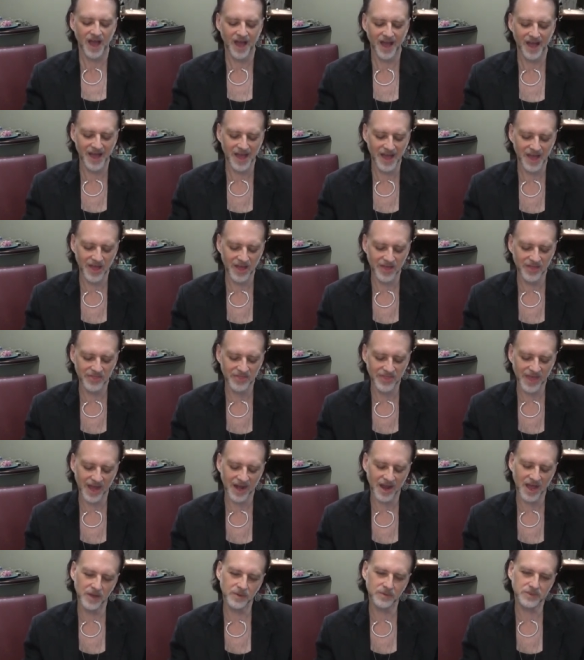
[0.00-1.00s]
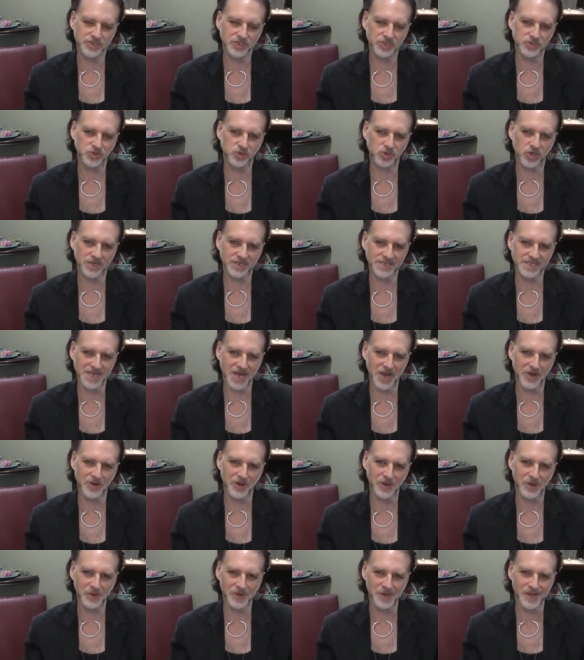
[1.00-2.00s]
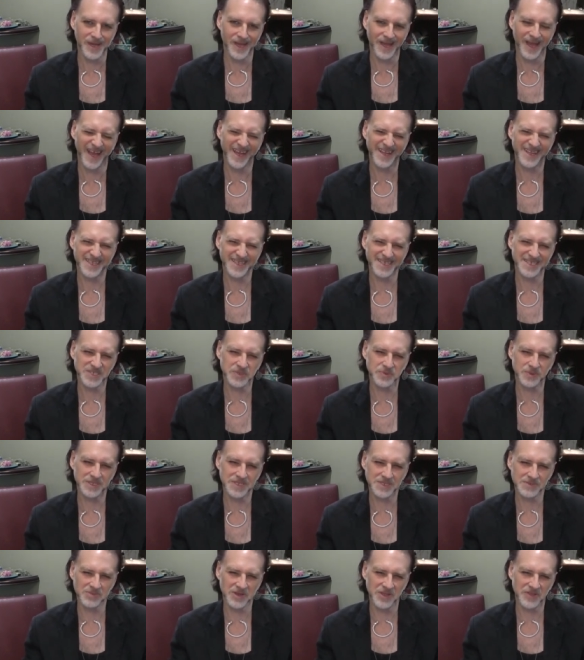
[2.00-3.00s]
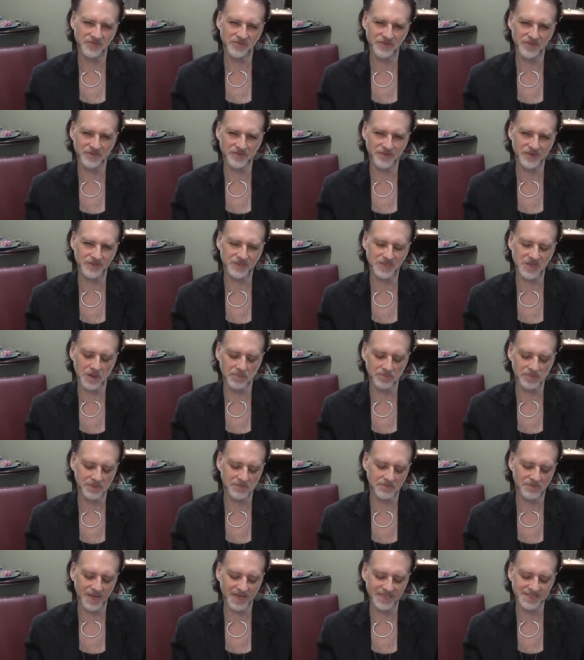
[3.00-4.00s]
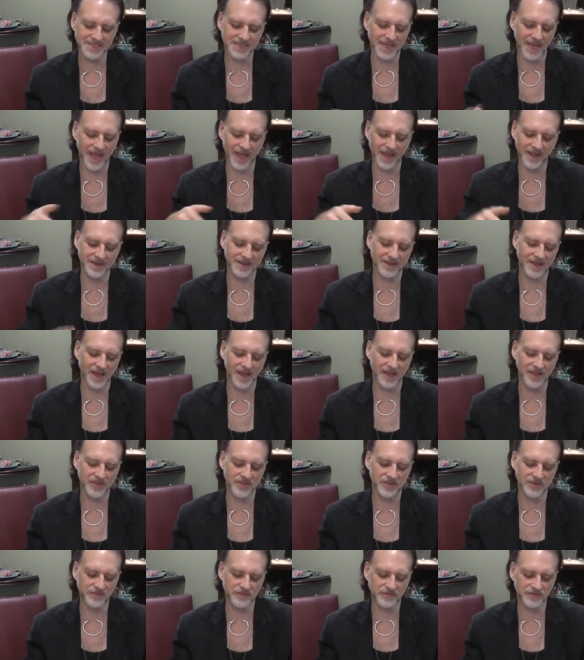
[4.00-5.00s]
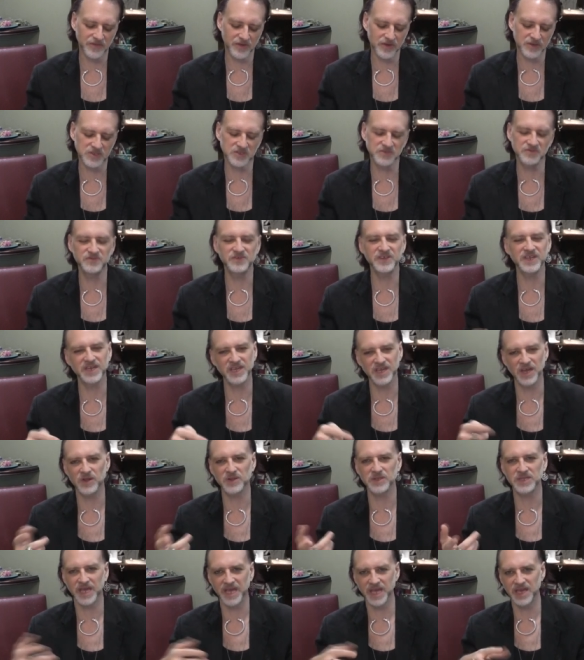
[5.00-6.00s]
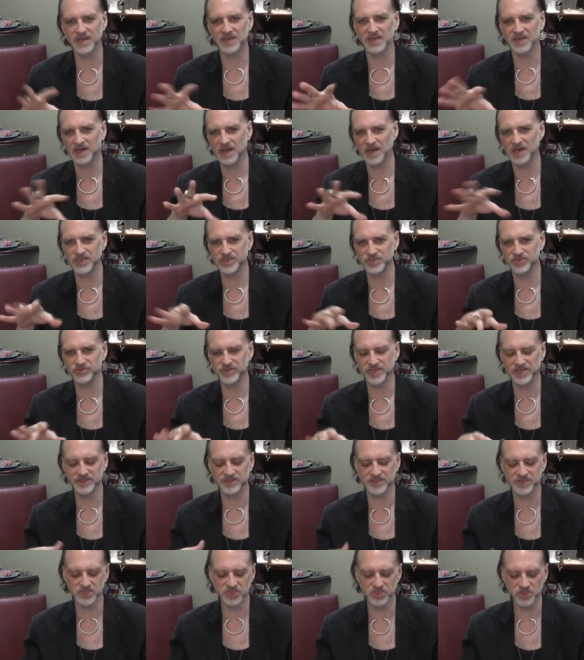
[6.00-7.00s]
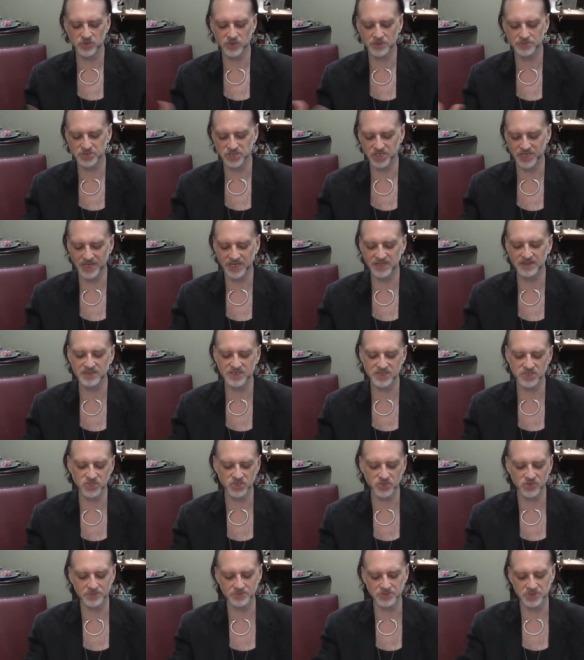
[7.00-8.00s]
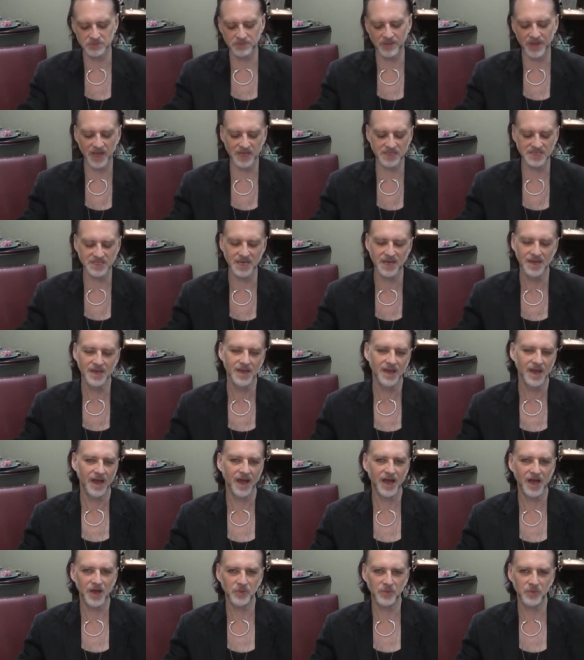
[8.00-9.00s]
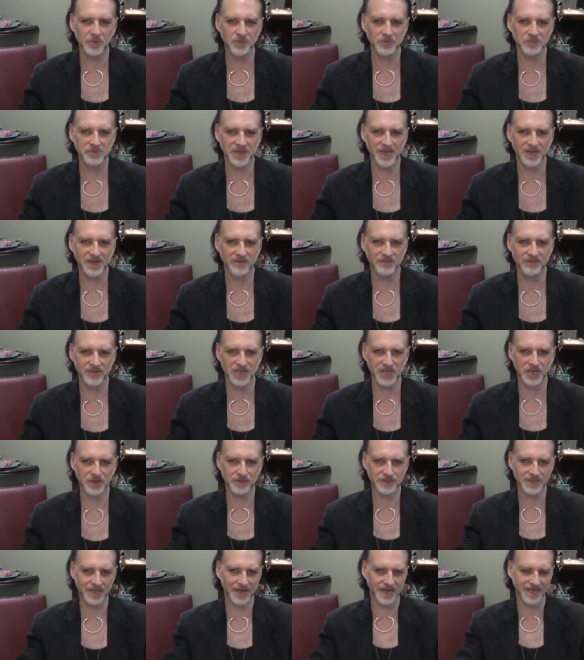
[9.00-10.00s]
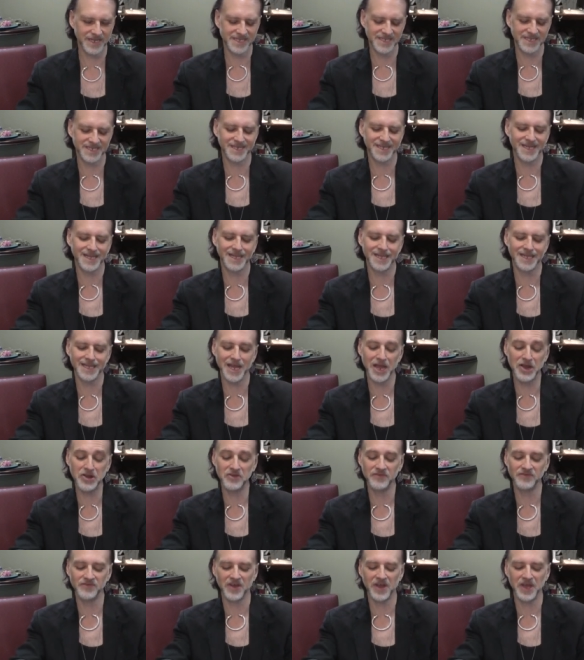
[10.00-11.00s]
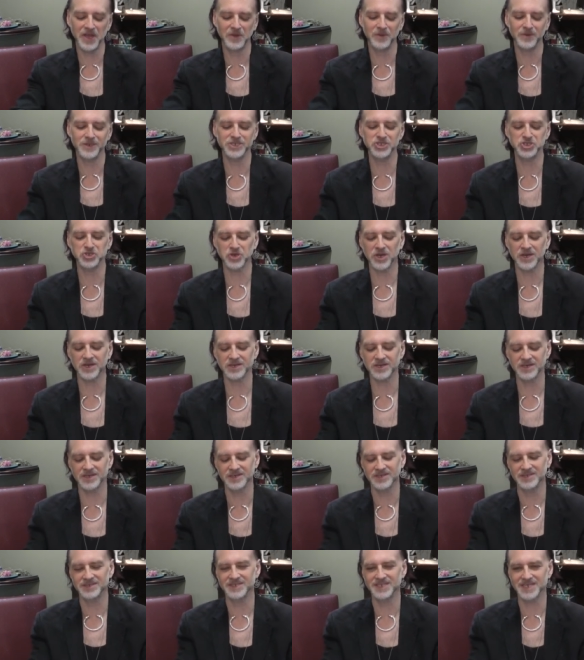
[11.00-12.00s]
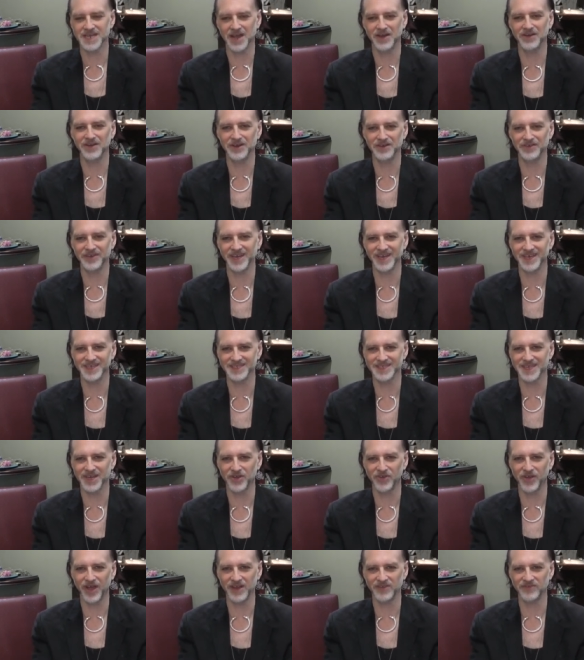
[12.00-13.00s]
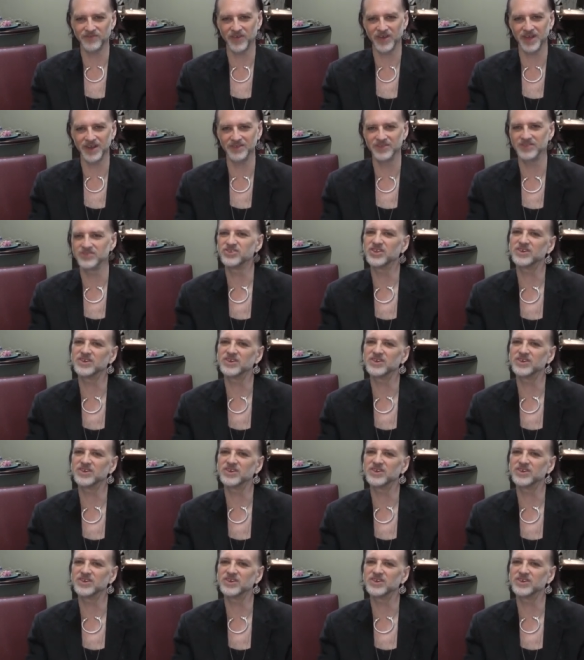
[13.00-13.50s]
Uh, that I will do Drunk Tarot at least once a month for the first couple of months. And uh, the first video link underneath the description in the description box uh, will be a video that I did clarifying what Drunk Tarot is. Great fun.